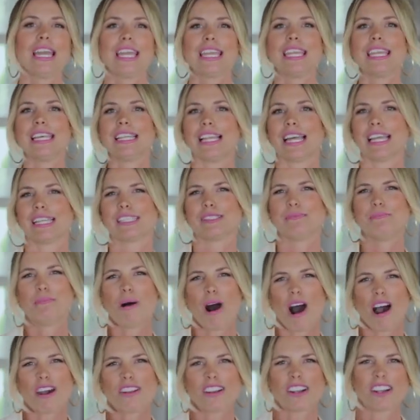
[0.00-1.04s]
He likes
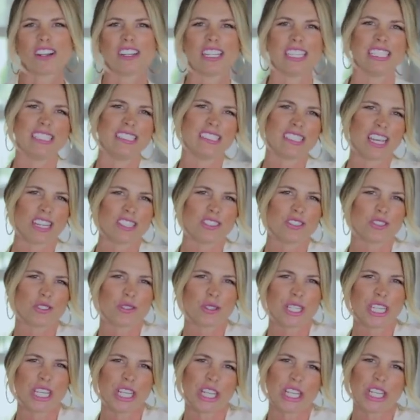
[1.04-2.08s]
modern,
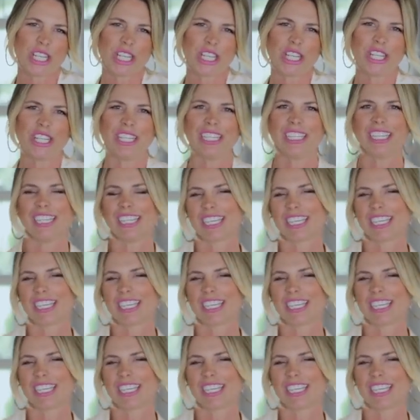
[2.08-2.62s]
industrial,